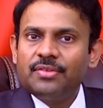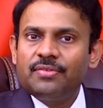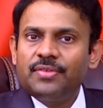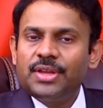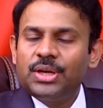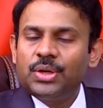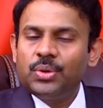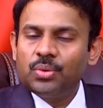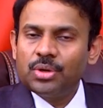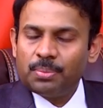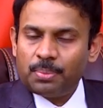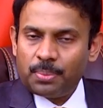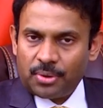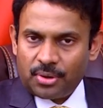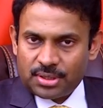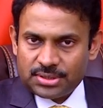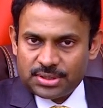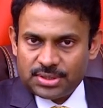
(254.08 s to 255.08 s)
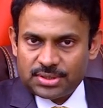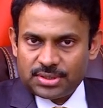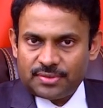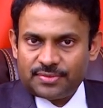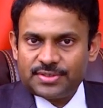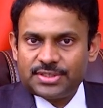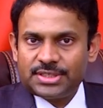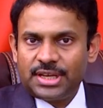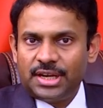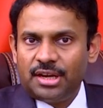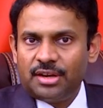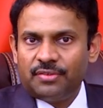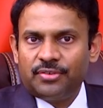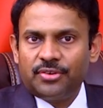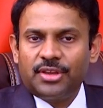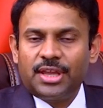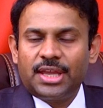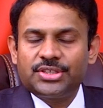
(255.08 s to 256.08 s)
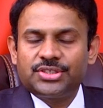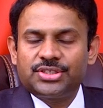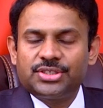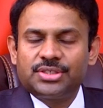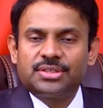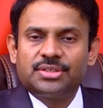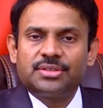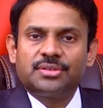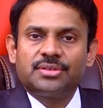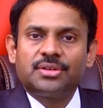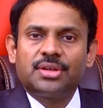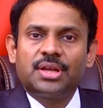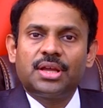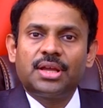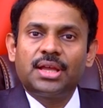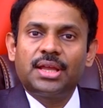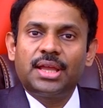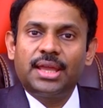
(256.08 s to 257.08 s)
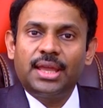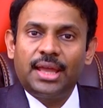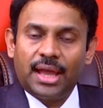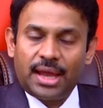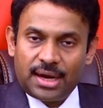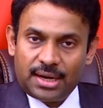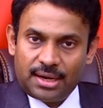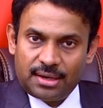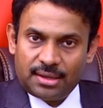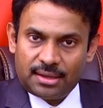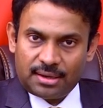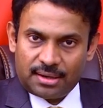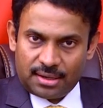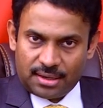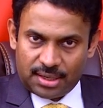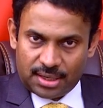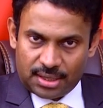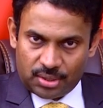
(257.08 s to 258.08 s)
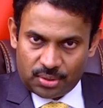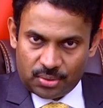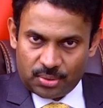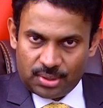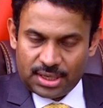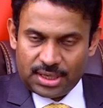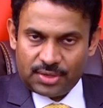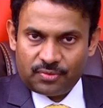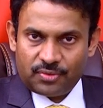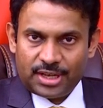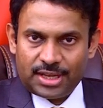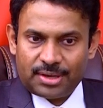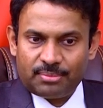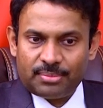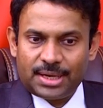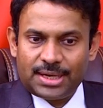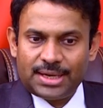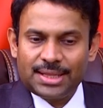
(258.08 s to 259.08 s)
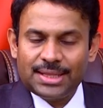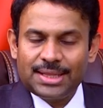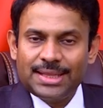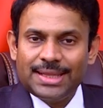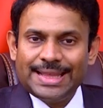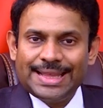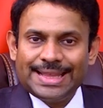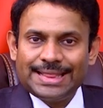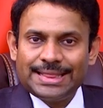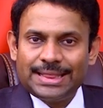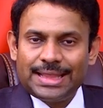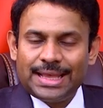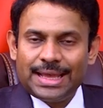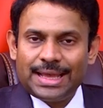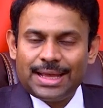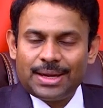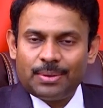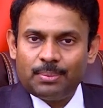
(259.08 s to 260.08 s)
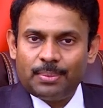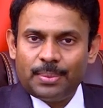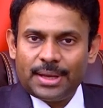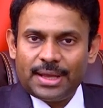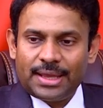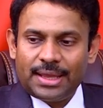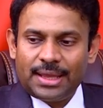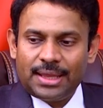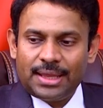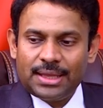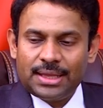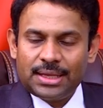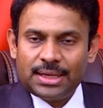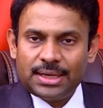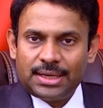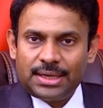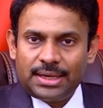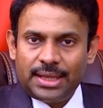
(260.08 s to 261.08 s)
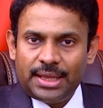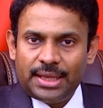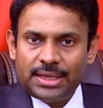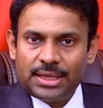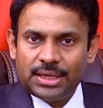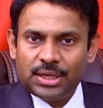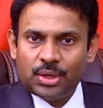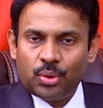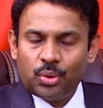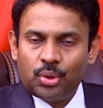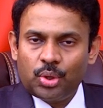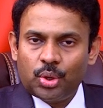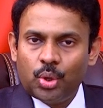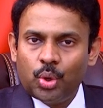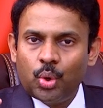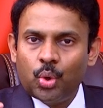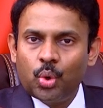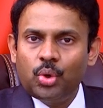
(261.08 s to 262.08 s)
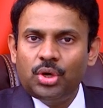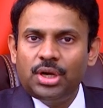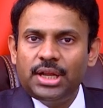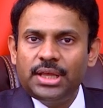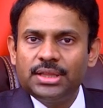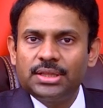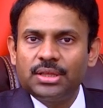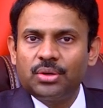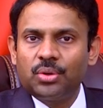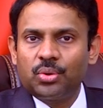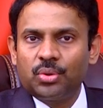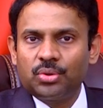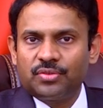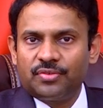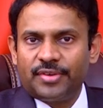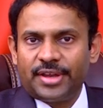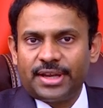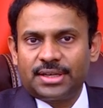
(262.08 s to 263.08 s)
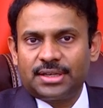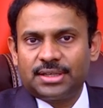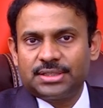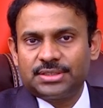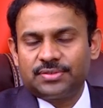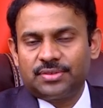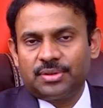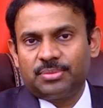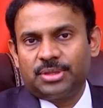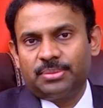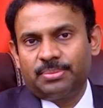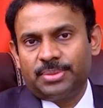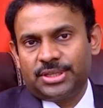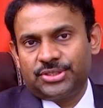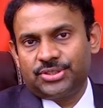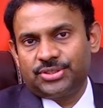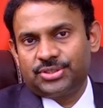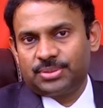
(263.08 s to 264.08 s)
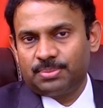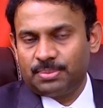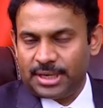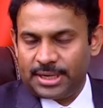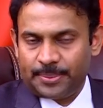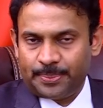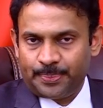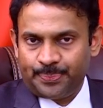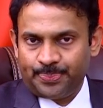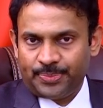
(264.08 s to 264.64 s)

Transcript: We do a process of centrifugation under a controlled environment, thereby taking out only the growth factors from the patient's blood.